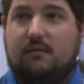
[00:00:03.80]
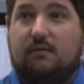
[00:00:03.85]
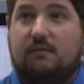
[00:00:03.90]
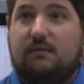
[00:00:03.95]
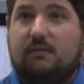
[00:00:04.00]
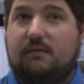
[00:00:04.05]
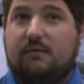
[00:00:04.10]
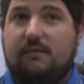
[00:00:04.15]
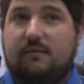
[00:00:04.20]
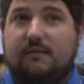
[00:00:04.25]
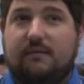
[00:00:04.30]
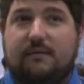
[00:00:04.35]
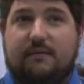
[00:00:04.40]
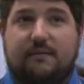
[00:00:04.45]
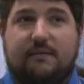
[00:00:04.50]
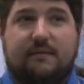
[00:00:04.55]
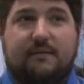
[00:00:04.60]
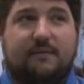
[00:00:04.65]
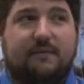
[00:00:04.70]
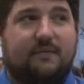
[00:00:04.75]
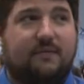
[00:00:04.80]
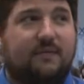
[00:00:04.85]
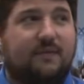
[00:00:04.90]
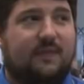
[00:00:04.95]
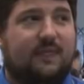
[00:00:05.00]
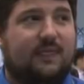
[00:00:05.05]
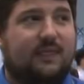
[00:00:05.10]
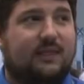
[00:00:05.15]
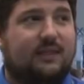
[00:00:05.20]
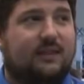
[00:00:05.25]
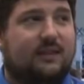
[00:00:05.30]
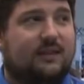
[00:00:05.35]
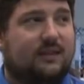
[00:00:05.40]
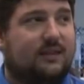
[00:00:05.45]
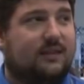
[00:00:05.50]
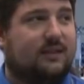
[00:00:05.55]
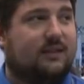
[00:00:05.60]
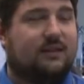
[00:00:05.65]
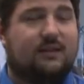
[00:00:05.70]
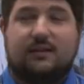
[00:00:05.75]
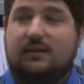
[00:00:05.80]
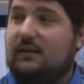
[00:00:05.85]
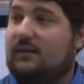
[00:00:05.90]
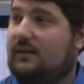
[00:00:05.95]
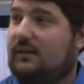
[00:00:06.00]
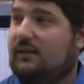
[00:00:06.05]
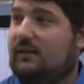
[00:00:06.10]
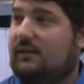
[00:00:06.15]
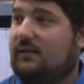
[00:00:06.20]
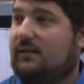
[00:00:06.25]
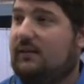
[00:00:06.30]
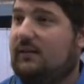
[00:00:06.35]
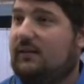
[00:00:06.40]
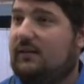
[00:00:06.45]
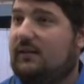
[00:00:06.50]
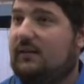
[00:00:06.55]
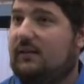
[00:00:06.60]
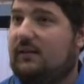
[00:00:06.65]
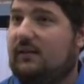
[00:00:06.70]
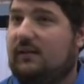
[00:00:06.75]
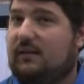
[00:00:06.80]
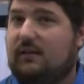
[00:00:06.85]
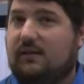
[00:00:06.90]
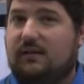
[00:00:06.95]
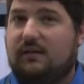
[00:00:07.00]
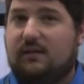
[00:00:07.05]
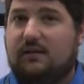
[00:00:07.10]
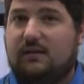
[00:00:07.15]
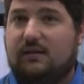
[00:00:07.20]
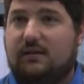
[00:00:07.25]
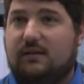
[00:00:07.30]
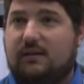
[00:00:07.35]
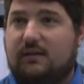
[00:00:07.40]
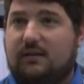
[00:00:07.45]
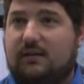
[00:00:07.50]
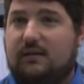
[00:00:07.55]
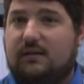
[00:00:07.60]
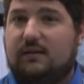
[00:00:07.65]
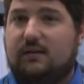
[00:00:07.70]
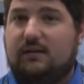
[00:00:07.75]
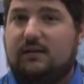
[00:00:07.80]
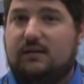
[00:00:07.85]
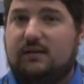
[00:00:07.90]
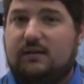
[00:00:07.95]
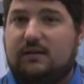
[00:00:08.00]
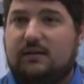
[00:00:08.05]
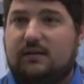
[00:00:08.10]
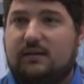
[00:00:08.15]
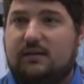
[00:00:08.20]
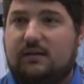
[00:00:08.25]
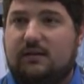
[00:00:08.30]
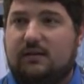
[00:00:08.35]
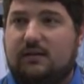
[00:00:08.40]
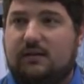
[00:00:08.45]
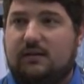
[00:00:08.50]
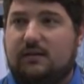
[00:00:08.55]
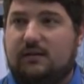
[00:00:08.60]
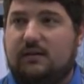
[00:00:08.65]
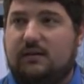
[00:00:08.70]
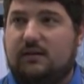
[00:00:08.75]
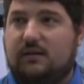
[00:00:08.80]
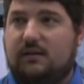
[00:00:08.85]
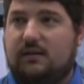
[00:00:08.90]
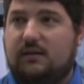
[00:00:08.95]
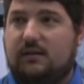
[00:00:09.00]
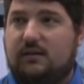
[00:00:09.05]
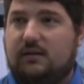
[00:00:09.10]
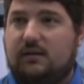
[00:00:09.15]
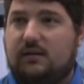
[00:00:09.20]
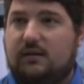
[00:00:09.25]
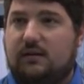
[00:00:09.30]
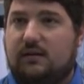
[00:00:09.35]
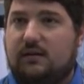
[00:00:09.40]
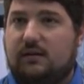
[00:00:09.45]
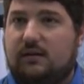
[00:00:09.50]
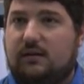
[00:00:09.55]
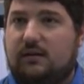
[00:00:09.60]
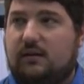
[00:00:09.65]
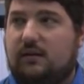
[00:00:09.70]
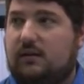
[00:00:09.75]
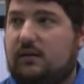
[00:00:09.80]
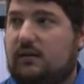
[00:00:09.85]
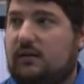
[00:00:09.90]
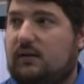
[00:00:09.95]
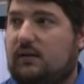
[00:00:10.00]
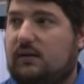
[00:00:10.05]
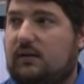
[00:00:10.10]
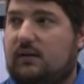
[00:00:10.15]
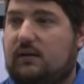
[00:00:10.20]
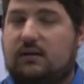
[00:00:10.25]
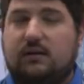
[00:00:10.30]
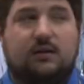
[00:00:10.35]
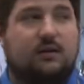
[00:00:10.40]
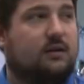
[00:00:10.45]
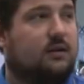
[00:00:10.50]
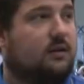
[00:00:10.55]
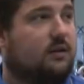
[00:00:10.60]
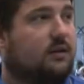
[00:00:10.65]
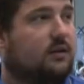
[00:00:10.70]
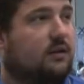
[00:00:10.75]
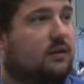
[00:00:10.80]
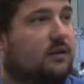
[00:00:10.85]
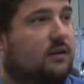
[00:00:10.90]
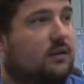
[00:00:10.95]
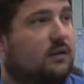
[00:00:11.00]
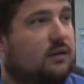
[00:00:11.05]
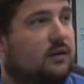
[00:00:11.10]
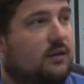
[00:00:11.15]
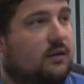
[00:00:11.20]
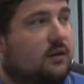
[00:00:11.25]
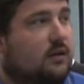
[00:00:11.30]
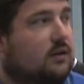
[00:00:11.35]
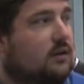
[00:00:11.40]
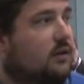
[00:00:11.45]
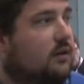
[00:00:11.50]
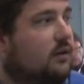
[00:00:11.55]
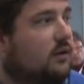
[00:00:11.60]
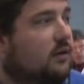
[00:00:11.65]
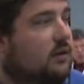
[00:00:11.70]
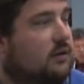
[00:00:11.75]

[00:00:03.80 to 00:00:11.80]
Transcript: This person isn't speaking.